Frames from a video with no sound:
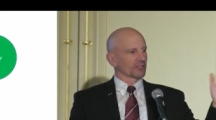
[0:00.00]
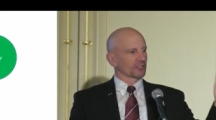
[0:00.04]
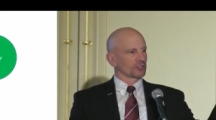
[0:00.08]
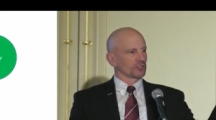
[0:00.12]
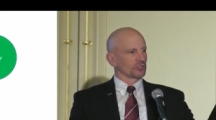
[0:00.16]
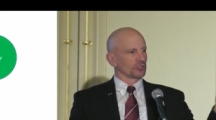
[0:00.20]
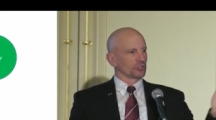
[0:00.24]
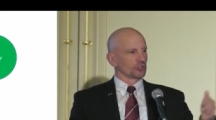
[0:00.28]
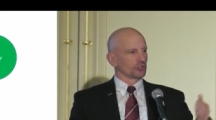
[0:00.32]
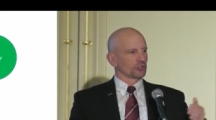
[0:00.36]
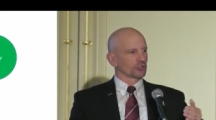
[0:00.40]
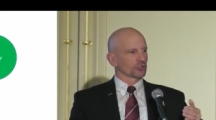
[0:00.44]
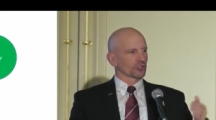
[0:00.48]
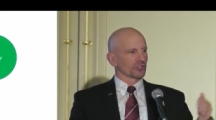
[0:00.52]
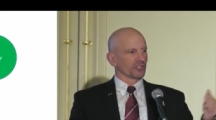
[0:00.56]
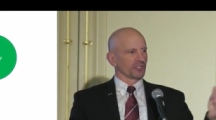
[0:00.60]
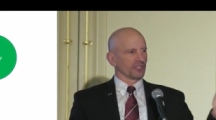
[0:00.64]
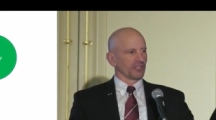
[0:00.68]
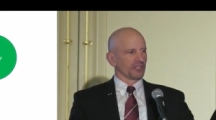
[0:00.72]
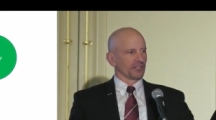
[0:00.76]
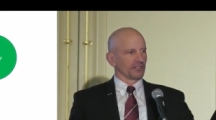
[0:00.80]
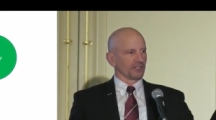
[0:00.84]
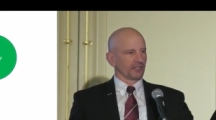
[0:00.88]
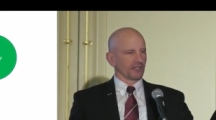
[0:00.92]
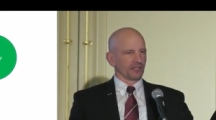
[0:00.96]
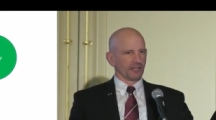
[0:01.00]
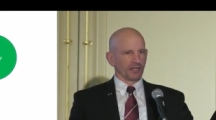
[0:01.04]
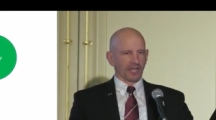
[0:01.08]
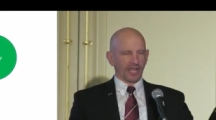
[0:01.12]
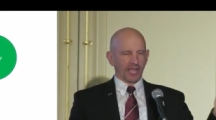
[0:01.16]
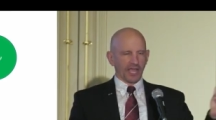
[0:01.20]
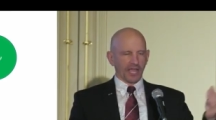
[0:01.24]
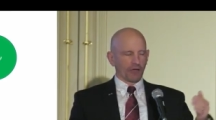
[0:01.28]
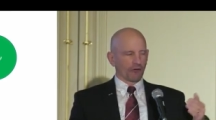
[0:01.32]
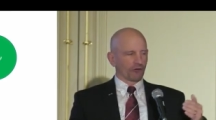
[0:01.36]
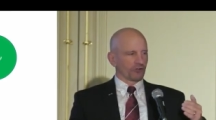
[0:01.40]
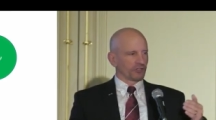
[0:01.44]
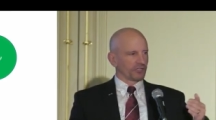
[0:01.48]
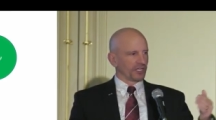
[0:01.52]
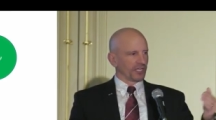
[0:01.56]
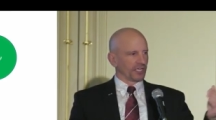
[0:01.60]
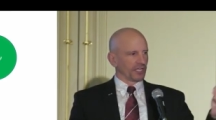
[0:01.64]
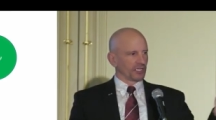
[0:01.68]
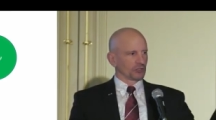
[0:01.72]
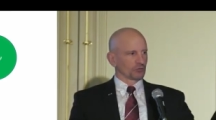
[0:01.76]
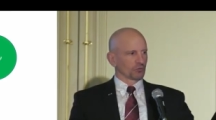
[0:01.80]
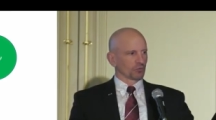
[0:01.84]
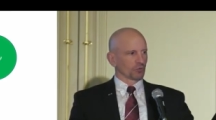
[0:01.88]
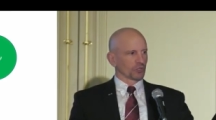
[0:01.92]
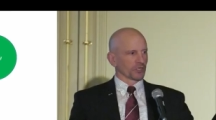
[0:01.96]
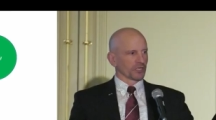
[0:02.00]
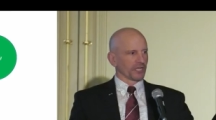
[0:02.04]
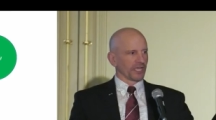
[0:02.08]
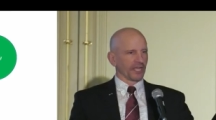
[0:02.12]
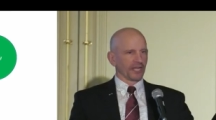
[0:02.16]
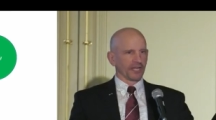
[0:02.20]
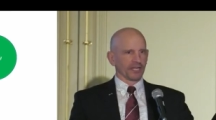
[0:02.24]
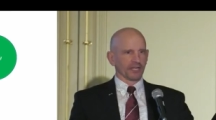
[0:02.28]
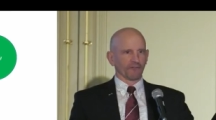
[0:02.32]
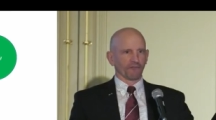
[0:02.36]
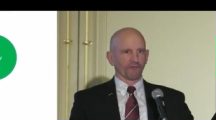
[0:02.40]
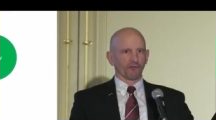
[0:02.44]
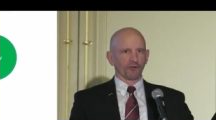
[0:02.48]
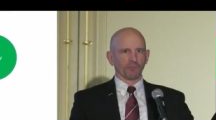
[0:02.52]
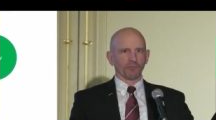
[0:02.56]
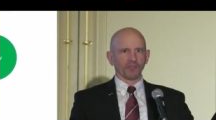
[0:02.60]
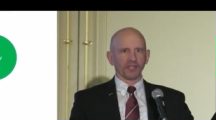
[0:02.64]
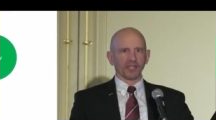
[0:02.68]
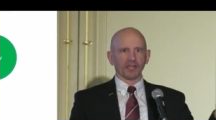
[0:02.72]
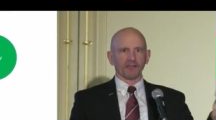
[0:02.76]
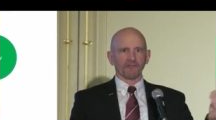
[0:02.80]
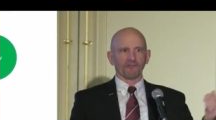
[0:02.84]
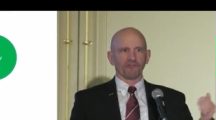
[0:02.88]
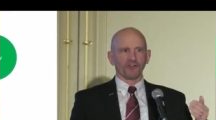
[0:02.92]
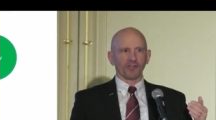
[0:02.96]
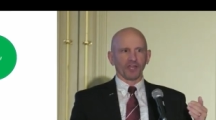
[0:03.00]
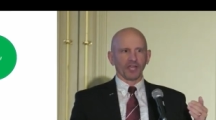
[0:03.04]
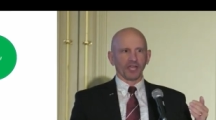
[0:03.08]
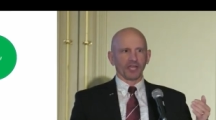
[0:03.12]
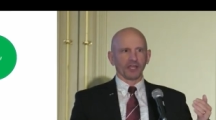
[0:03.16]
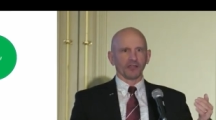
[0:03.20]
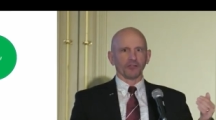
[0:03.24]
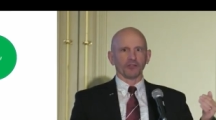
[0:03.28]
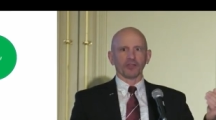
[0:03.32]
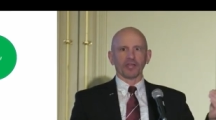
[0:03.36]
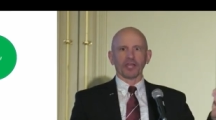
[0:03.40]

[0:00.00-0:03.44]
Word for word: because usually nowadays we're getting from the F A A,